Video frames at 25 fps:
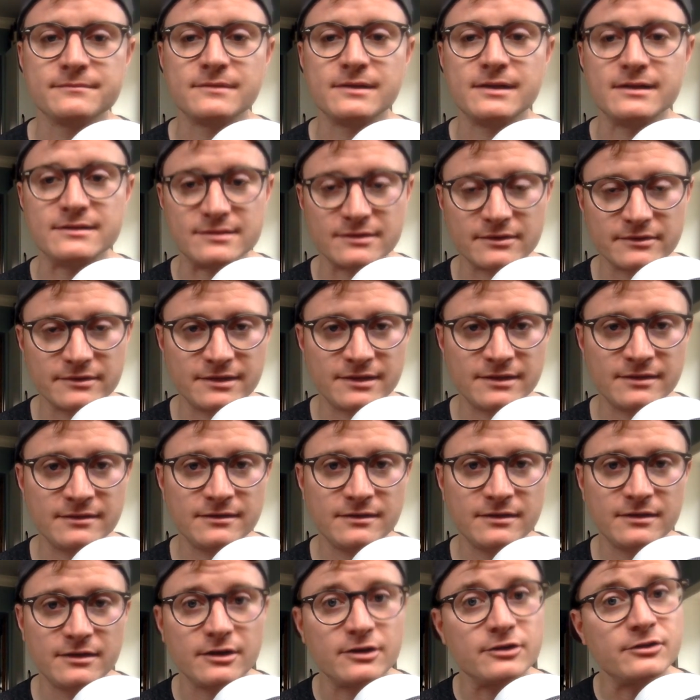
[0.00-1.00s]
Until
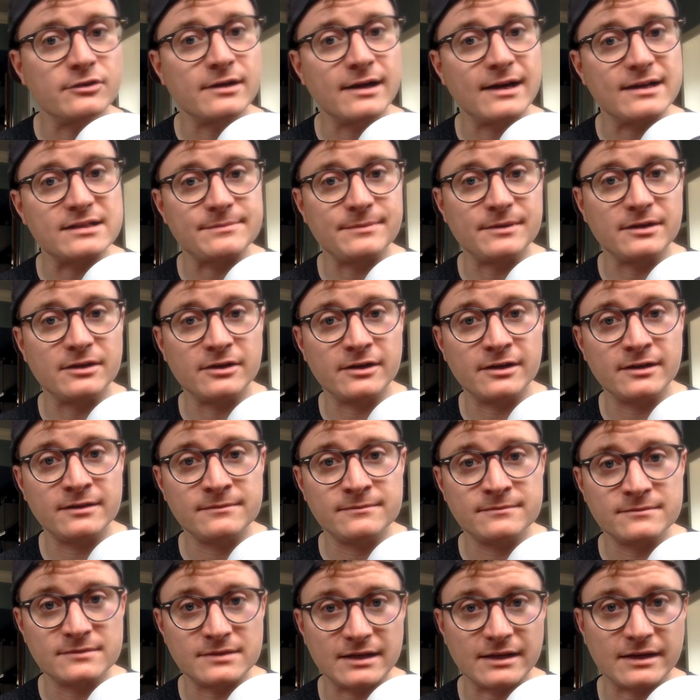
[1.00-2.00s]
then, you guys be
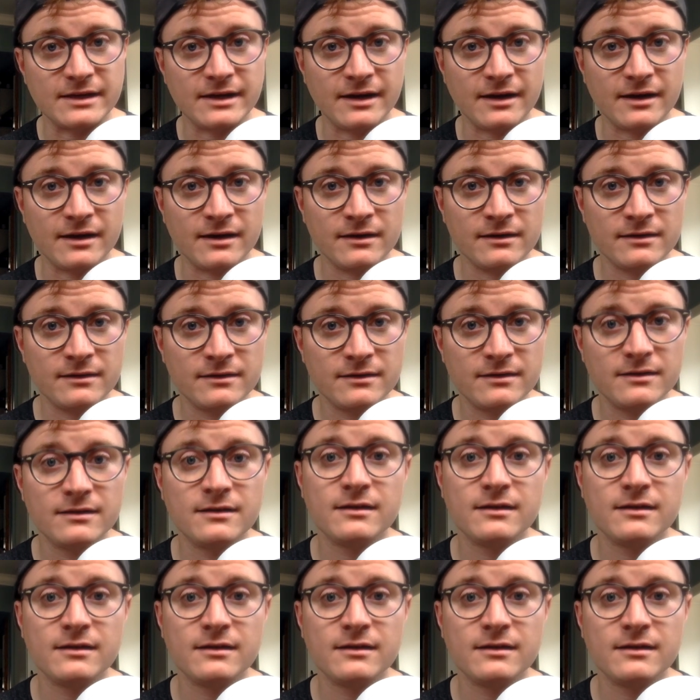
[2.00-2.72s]
good, take care,